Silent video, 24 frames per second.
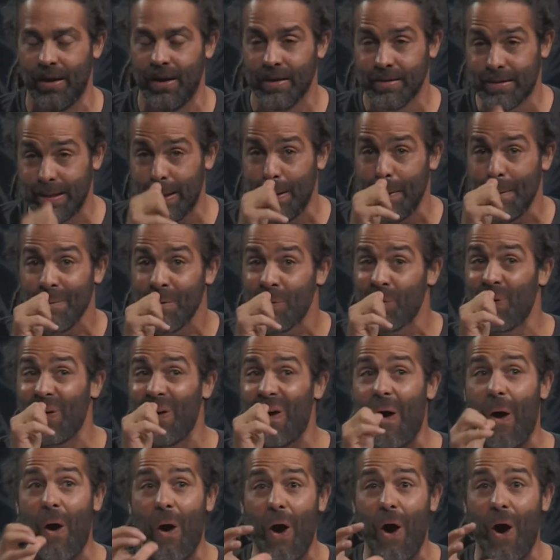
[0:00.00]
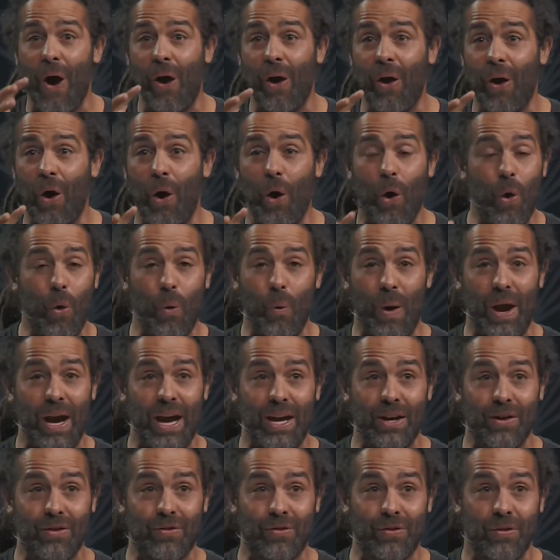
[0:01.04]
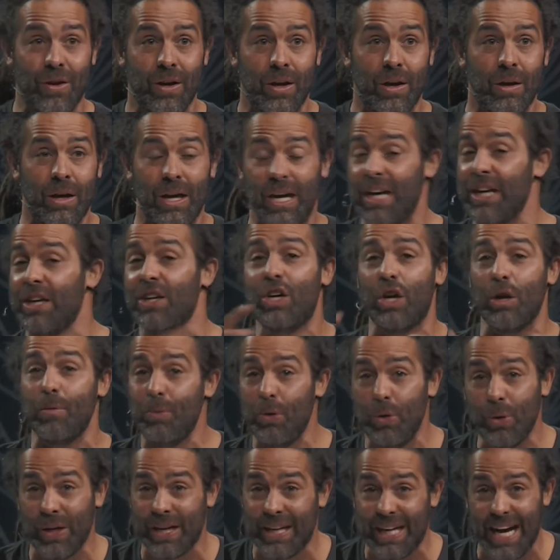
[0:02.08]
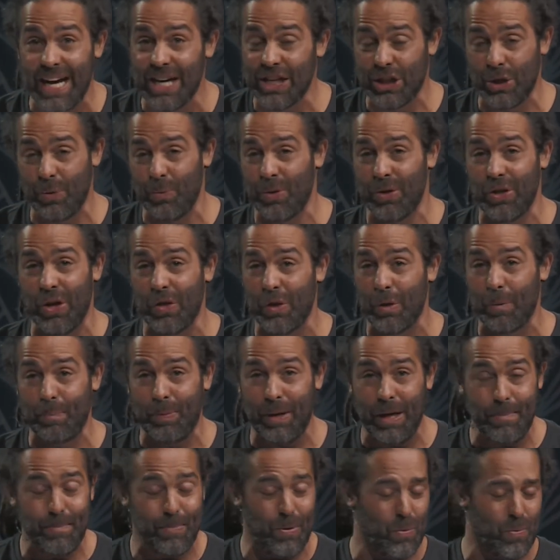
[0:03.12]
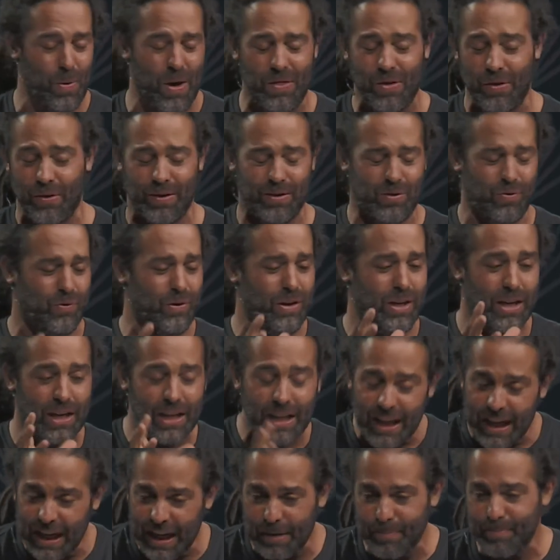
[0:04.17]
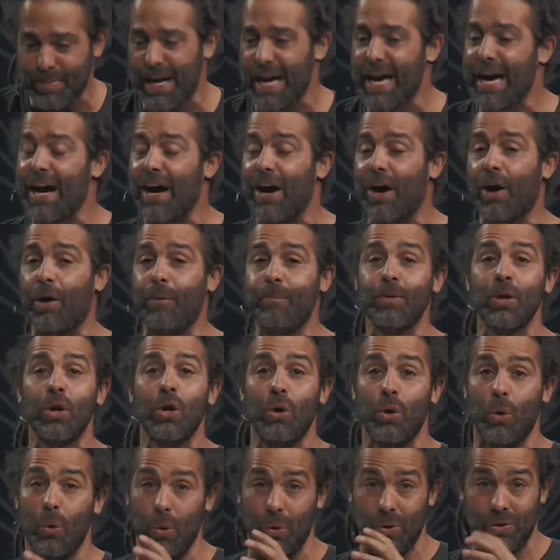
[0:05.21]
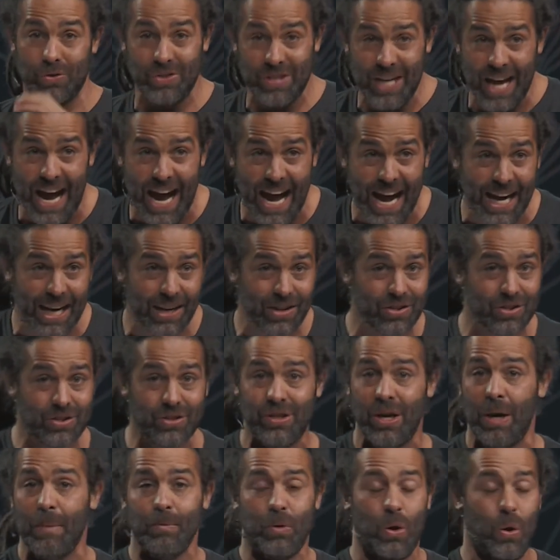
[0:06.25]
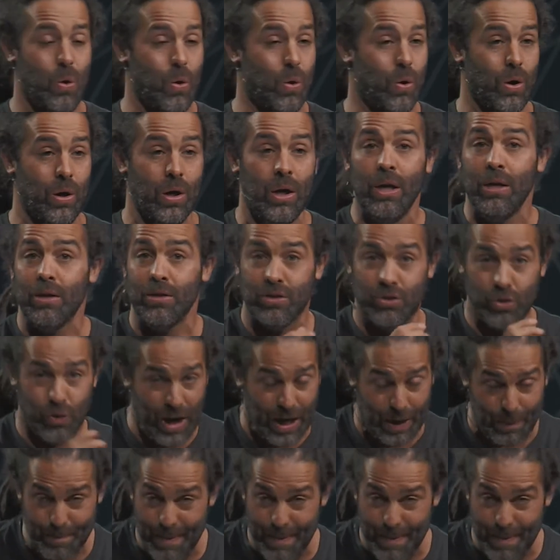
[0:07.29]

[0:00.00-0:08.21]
See, we're all always in communication with other people, whether it's via email or text or direct